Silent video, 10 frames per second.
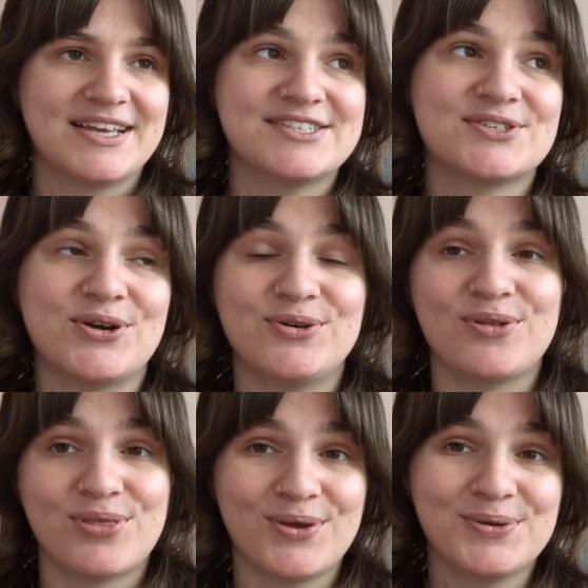So
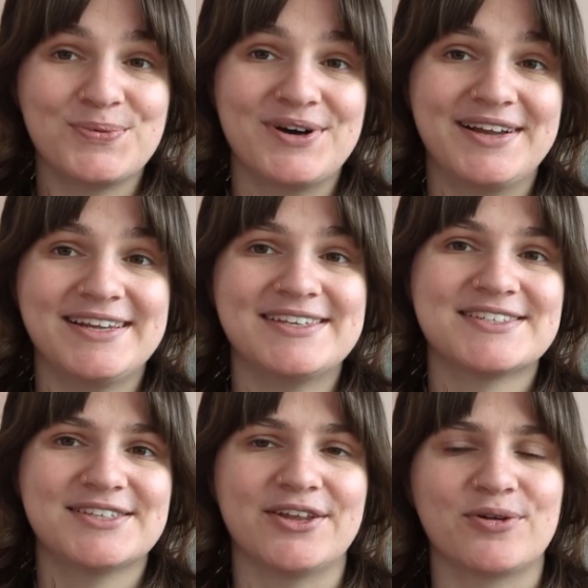the third one
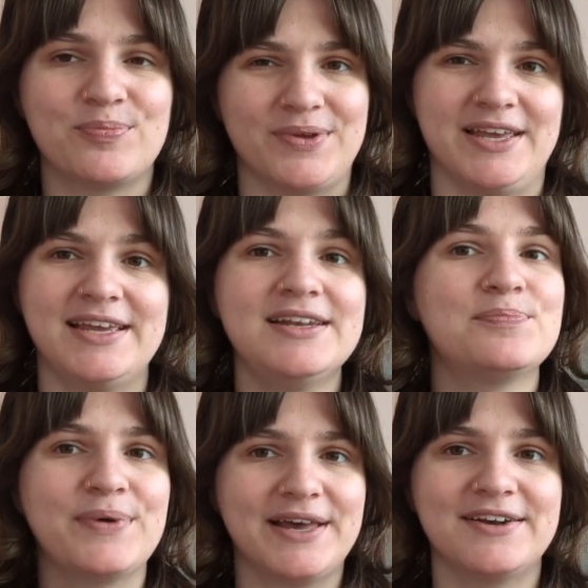is another
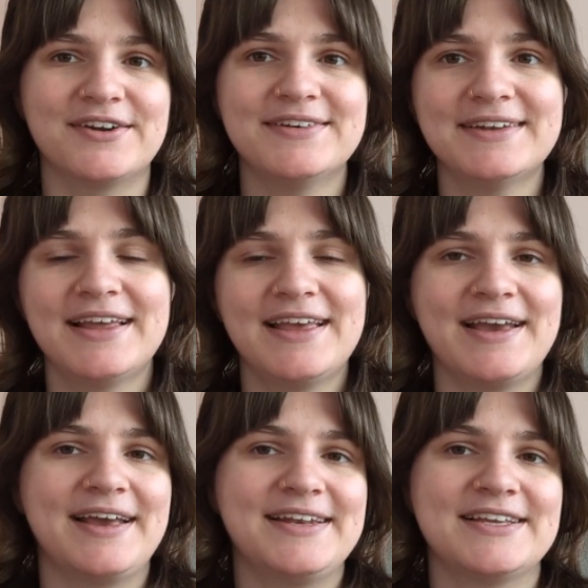paid pattern,
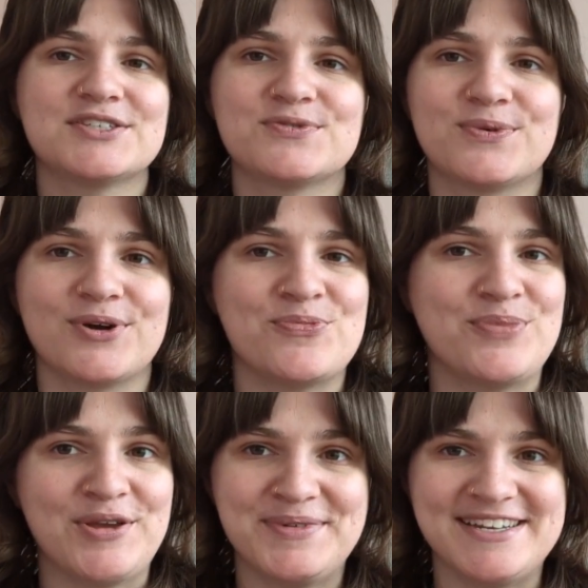and it's for a
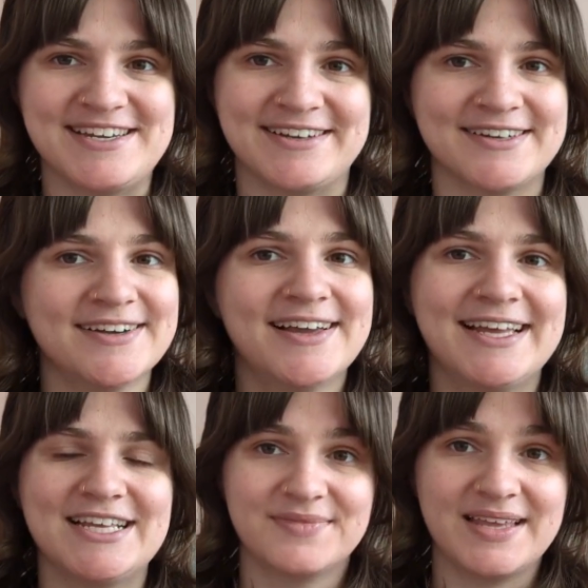baby deer.
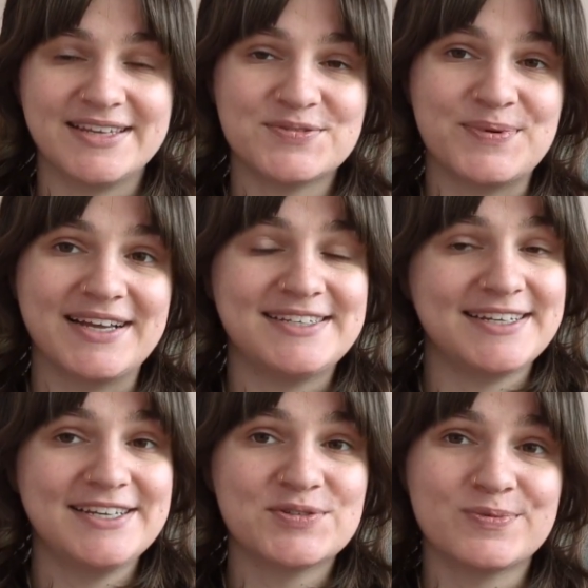It's by
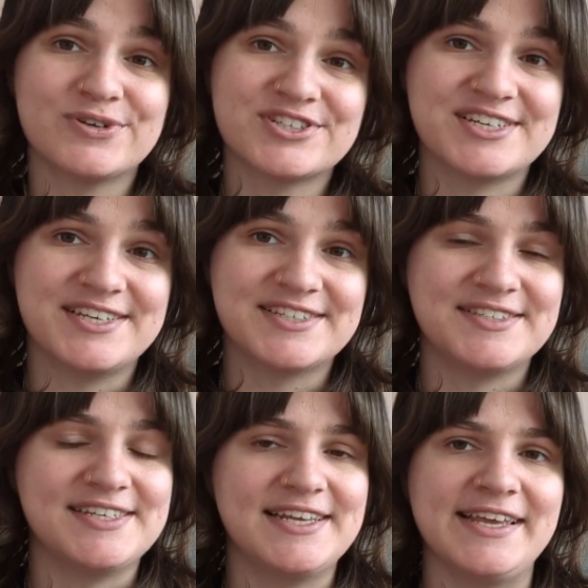Diddy's Plushies
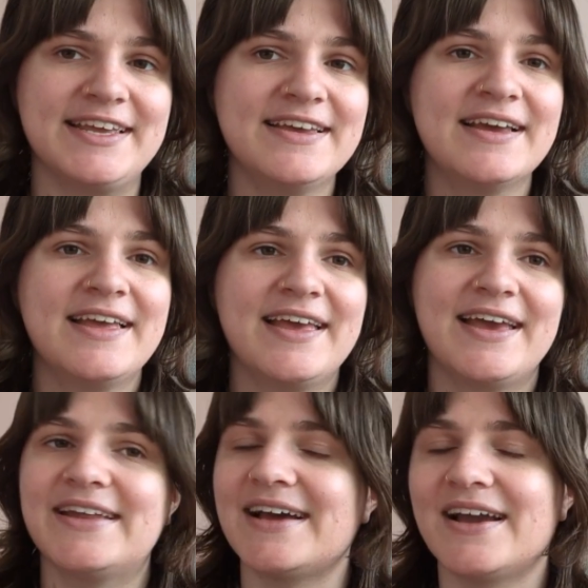DE,
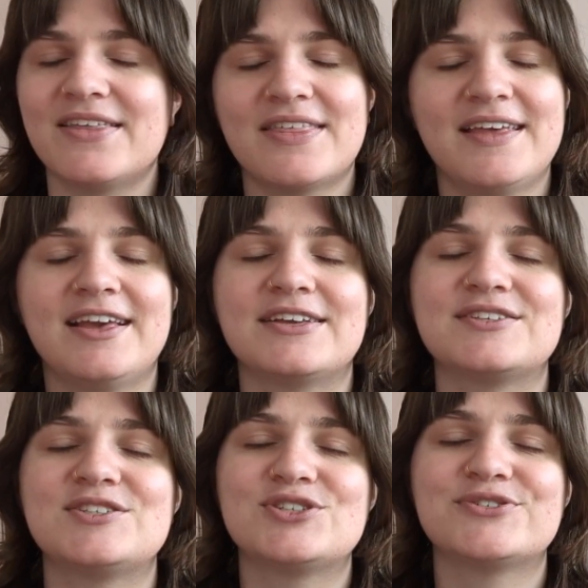and I think
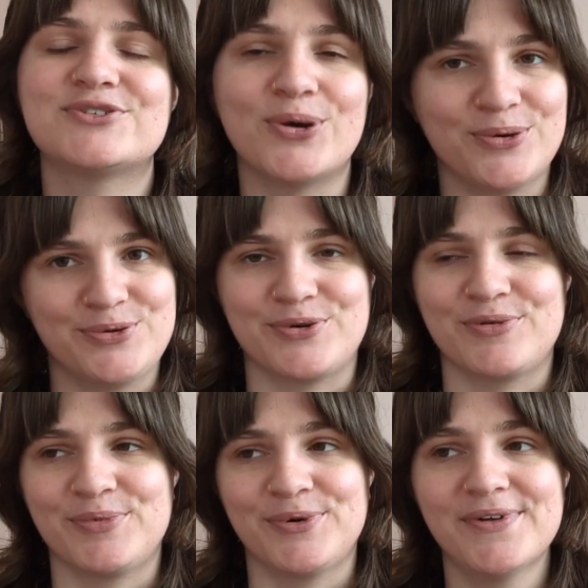it's so
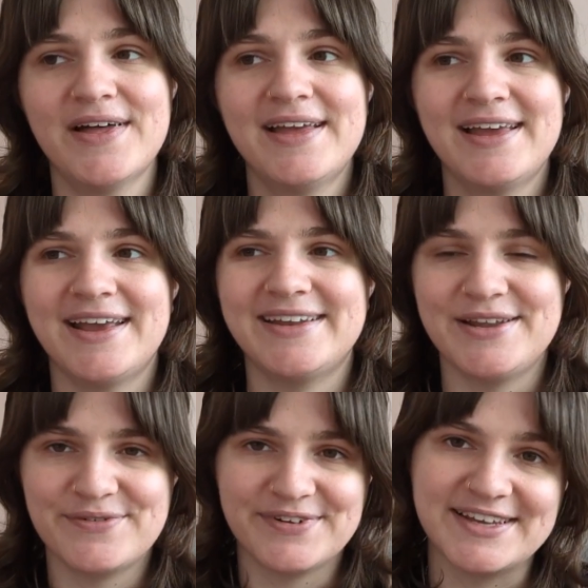adorable. It
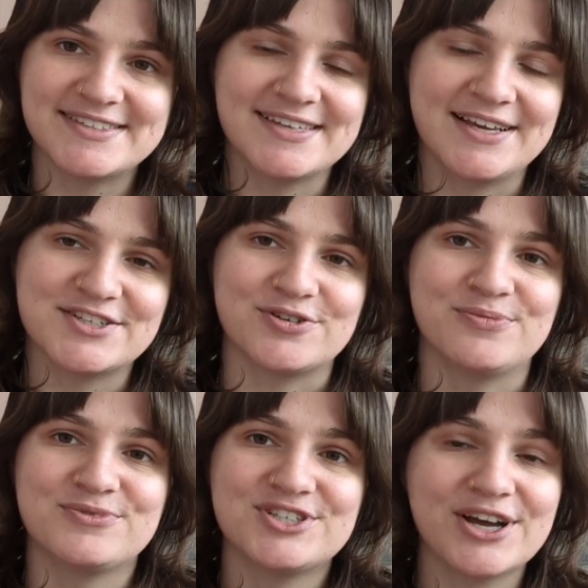even has like
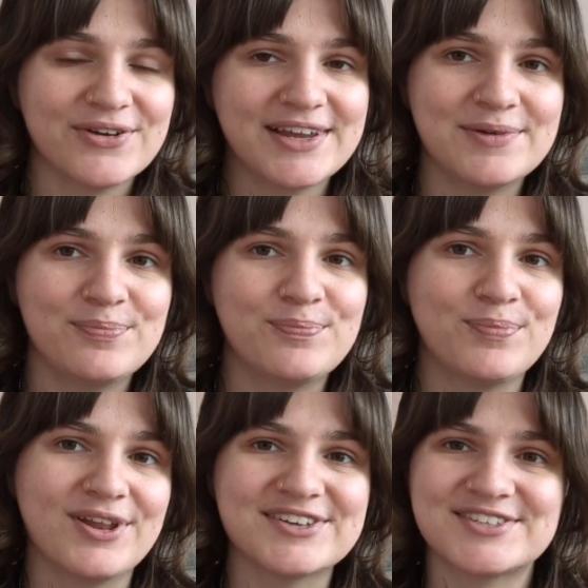some cherry
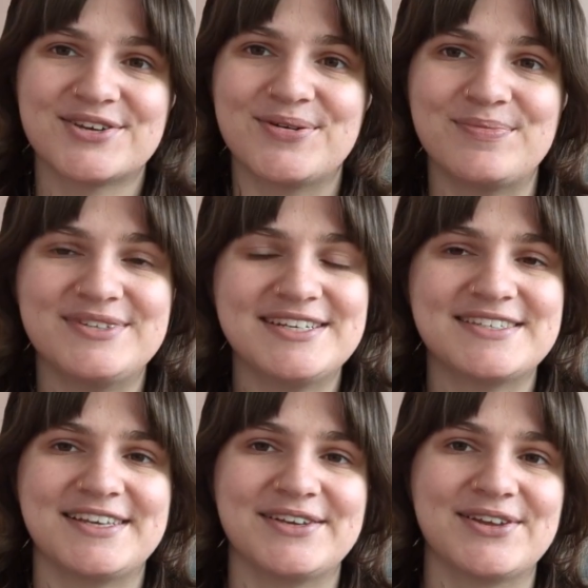blossom
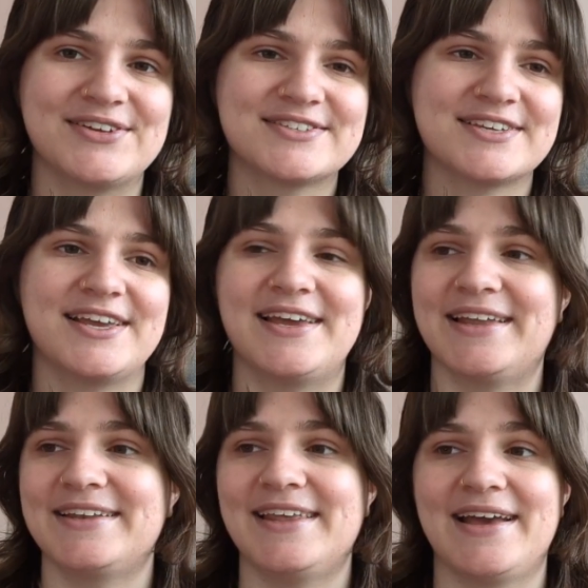details,
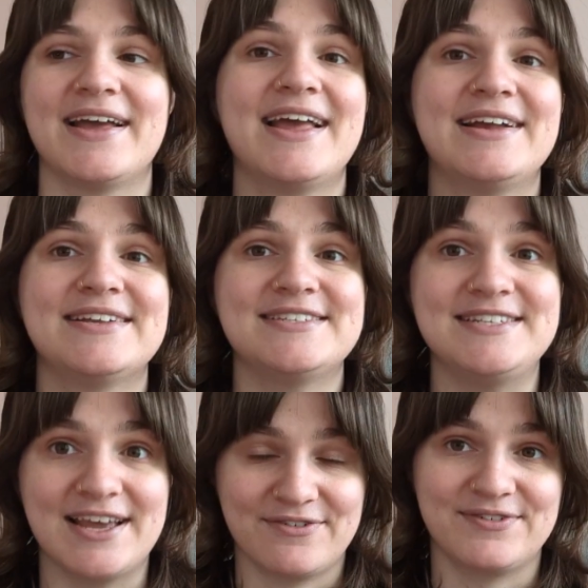and yeah,
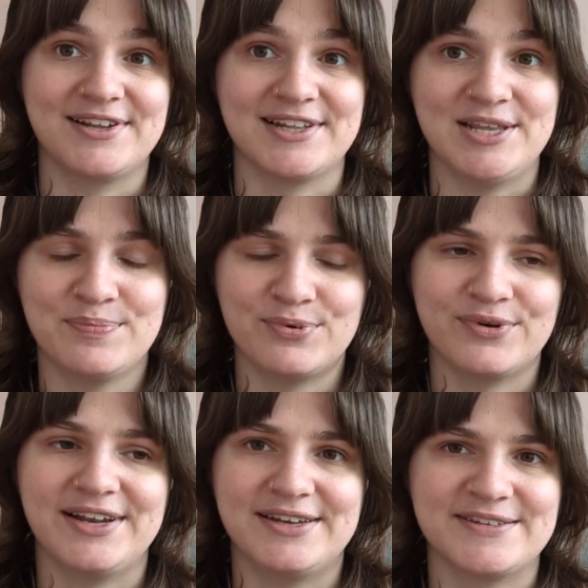definitely
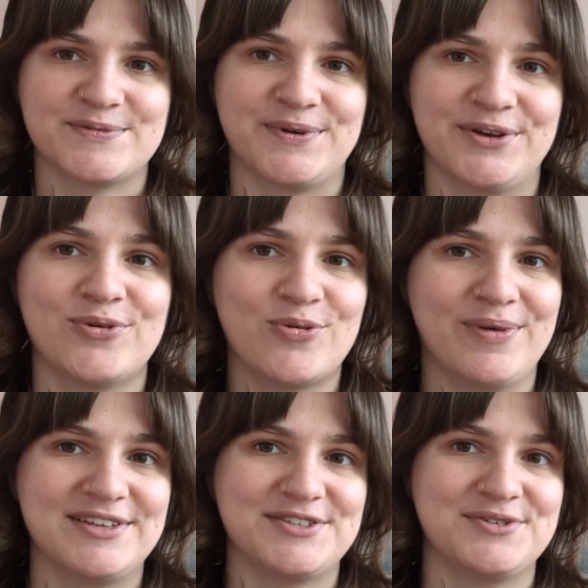putting this one on
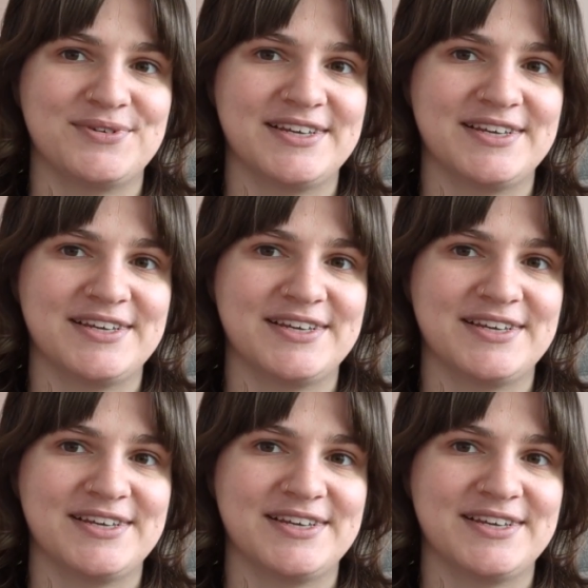my to-do